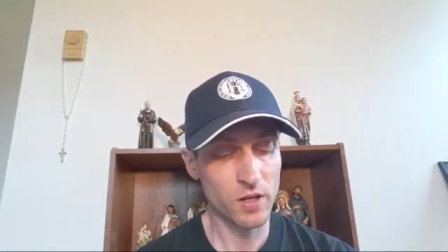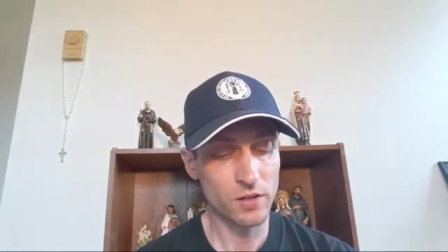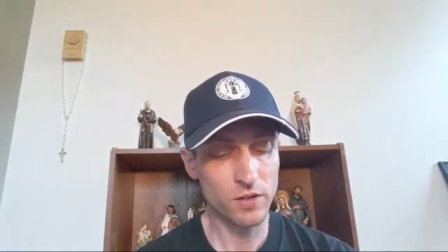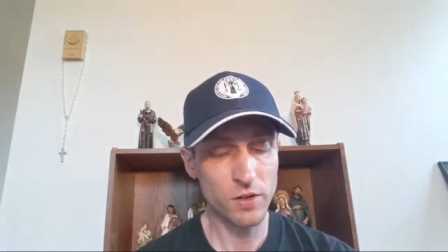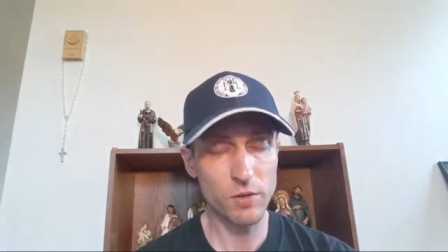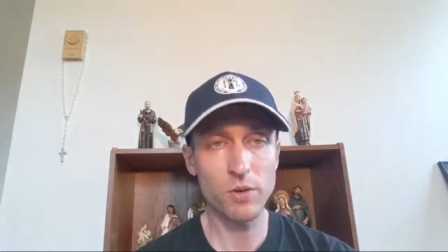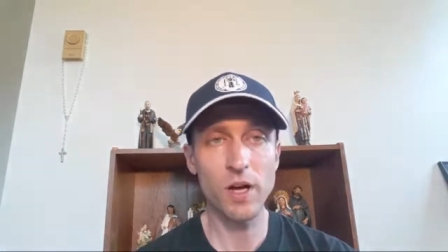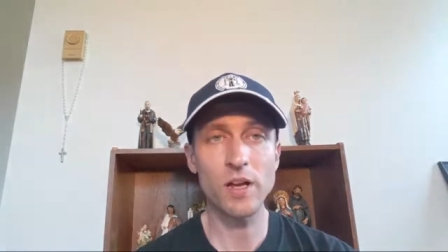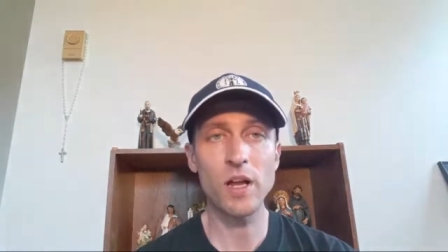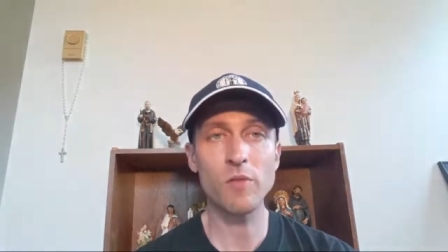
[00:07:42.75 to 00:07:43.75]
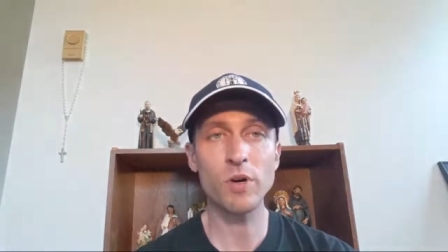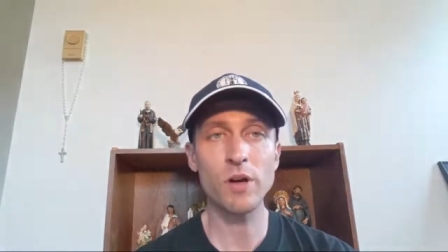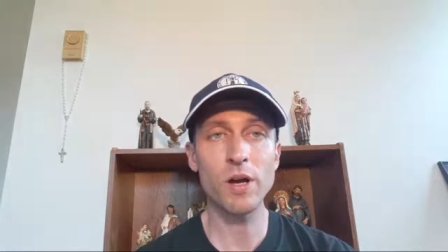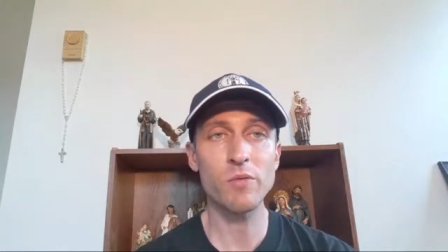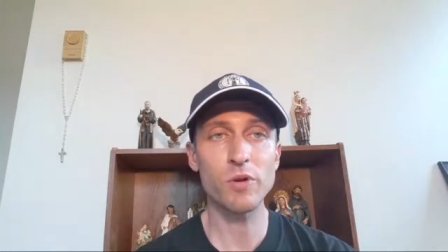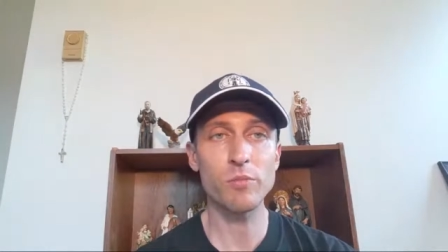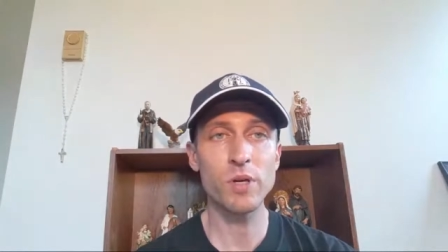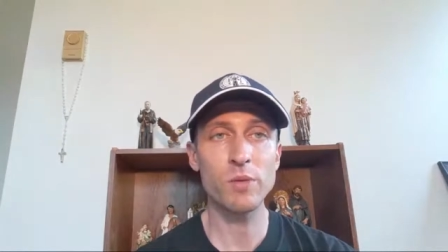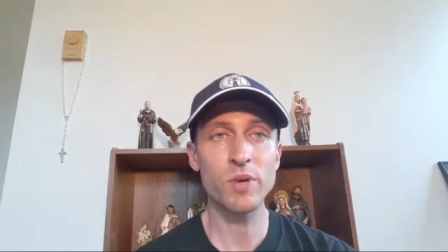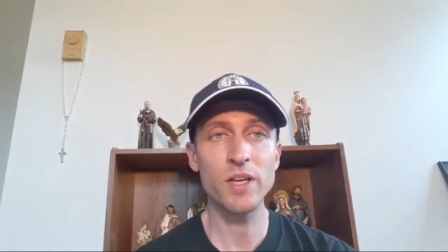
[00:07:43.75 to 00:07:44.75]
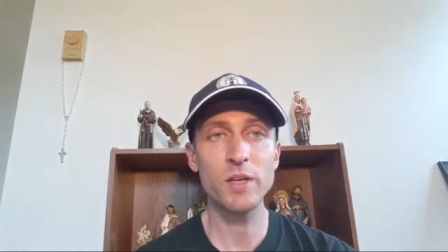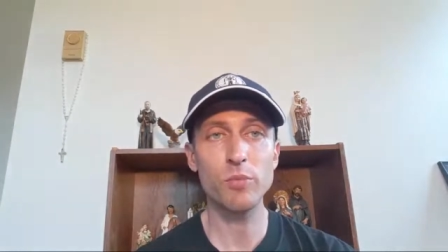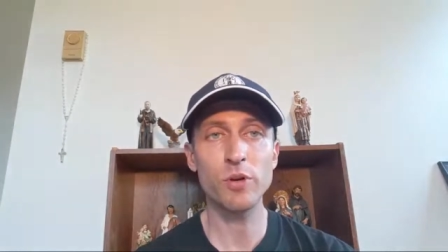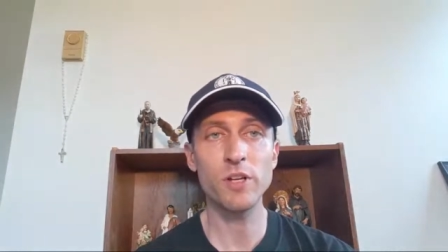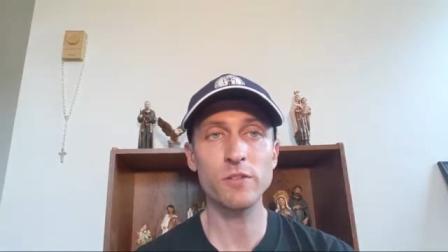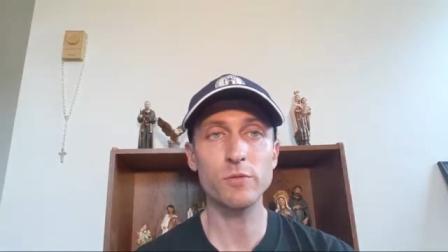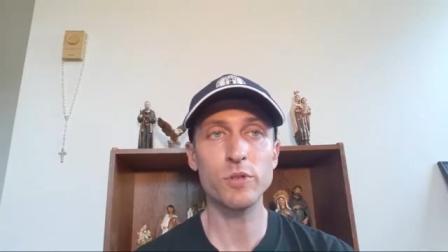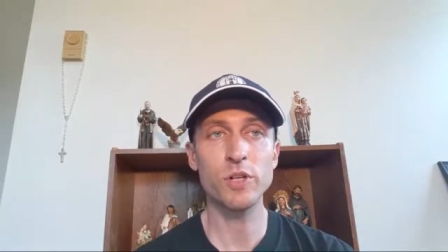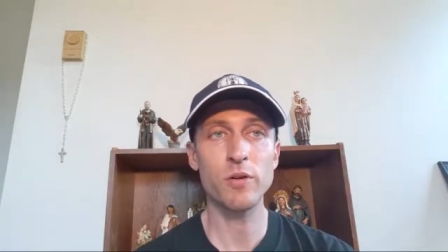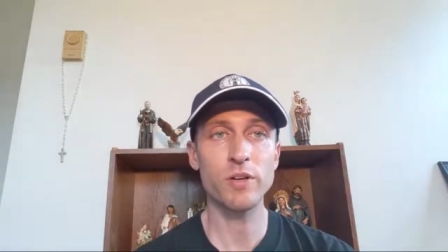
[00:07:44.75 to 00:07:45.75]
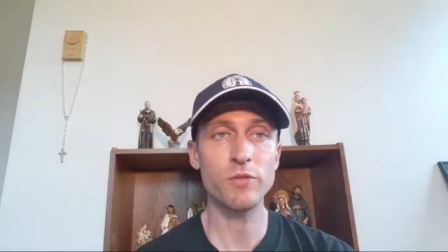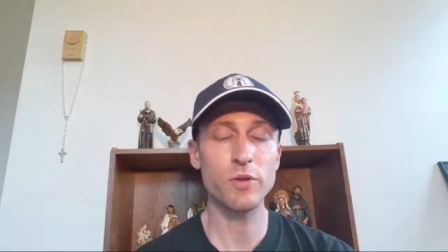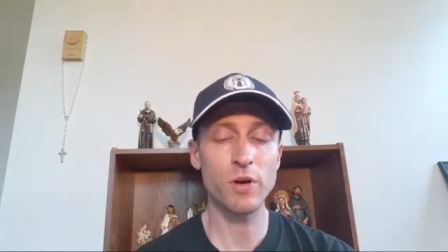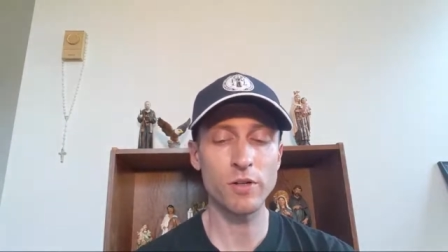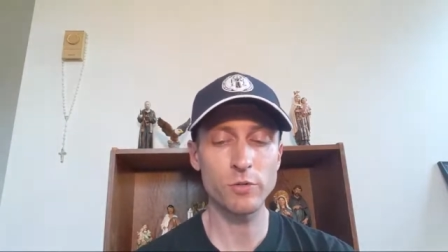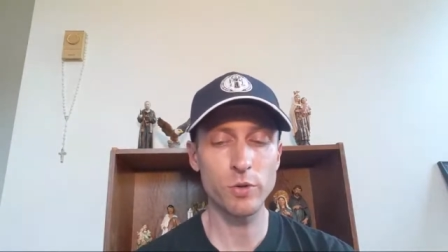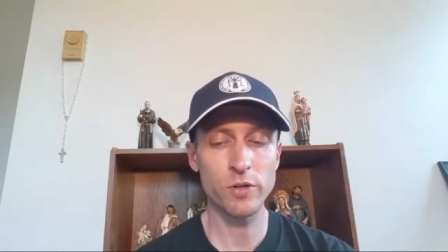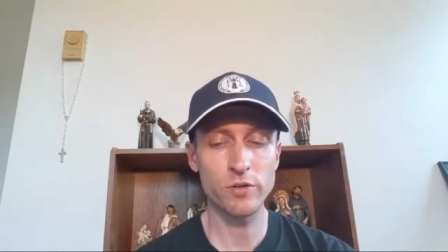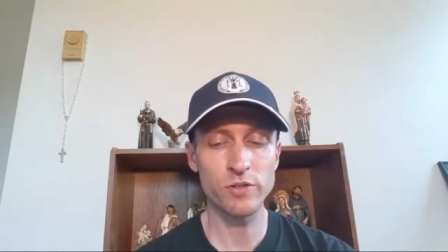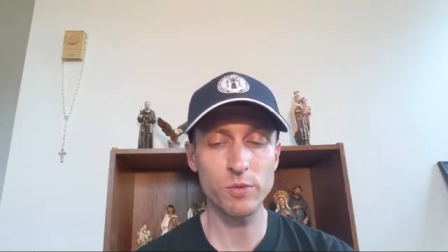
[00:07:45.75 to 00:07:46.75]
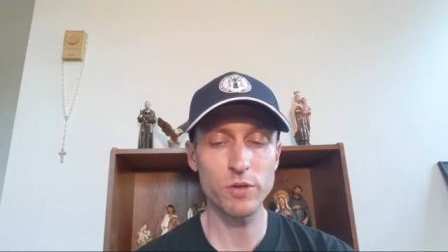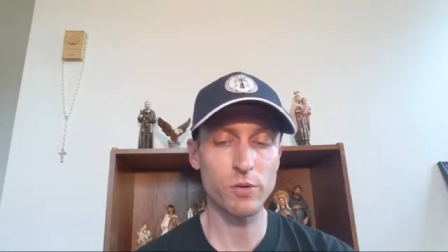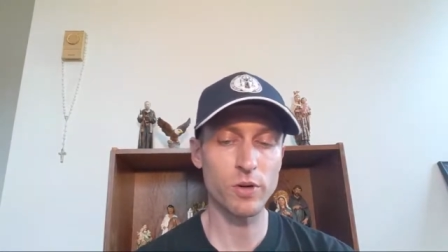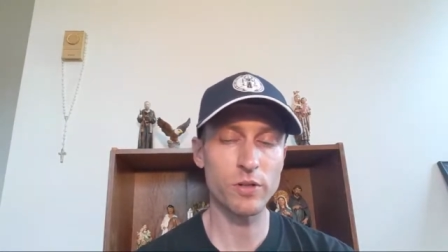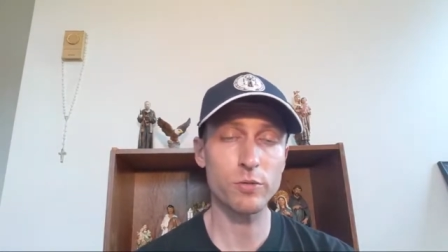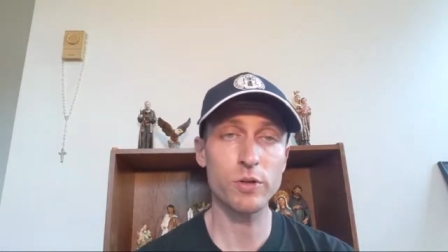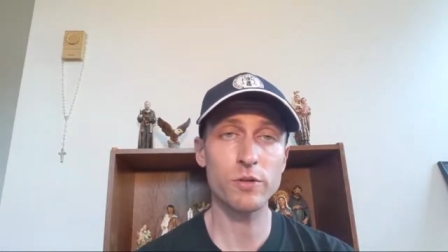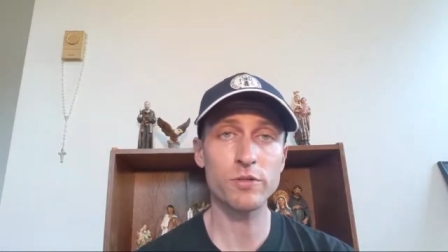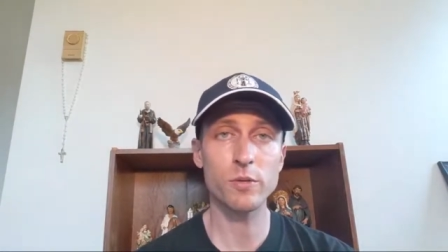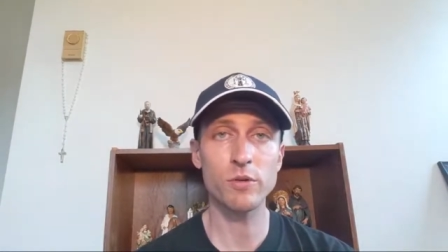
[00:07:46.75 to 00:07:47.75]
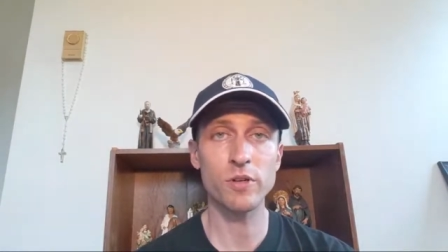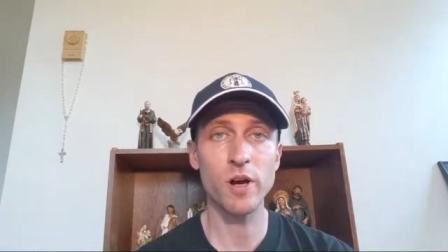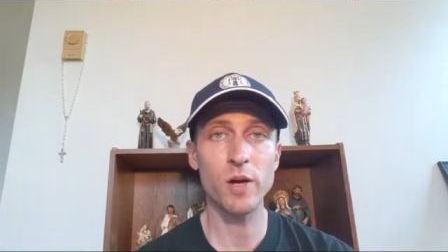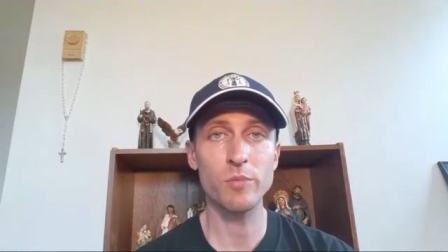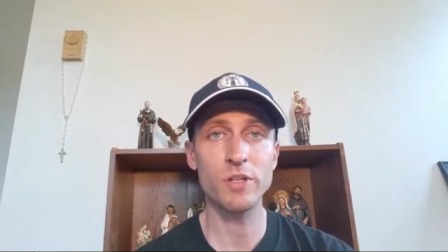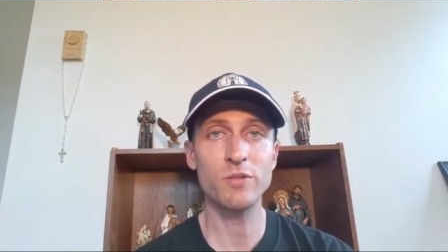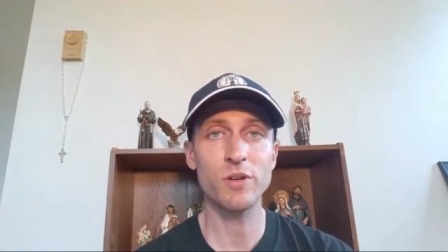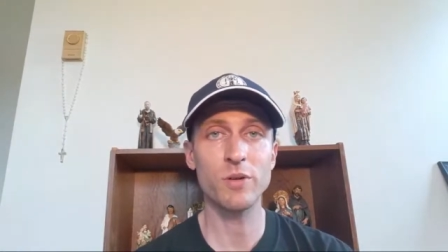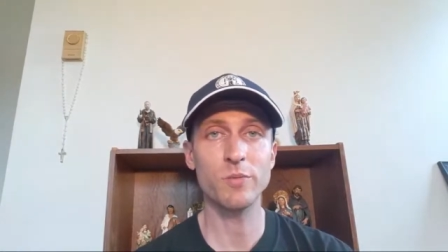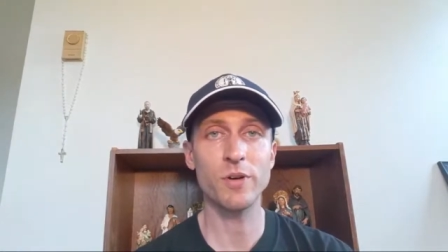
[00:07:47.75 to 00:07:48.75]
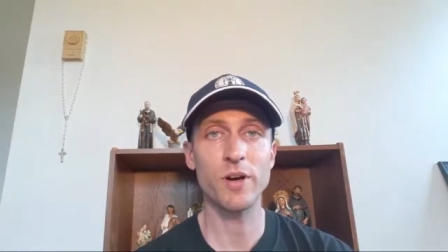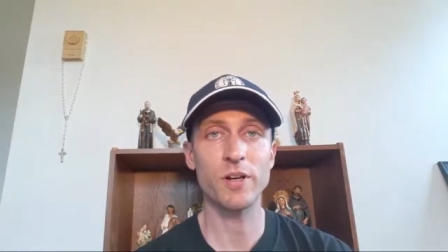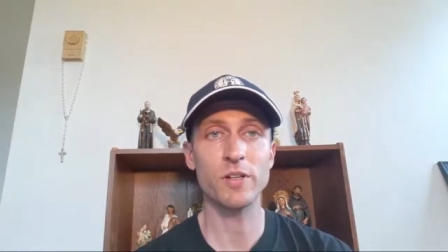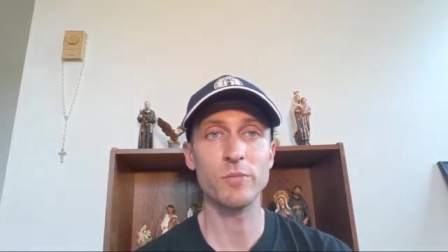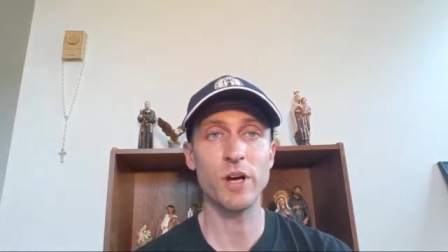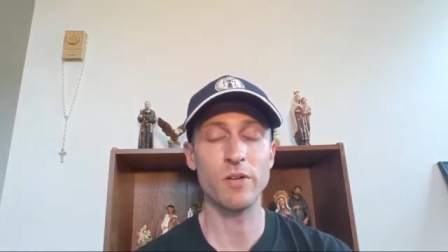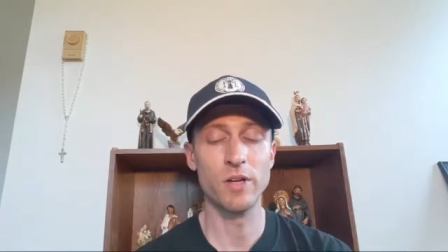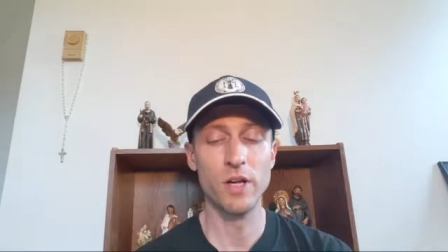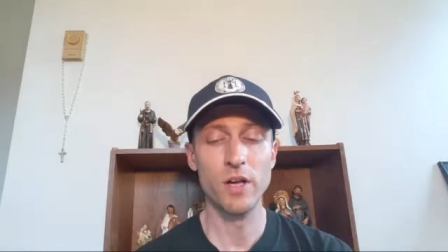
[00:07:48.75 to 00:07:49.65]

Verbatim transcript: you know, and, and what do I mean by e priests? Well, if you go on Twitter, some of you are on Twitter, some are not, but you know what I'm talking about.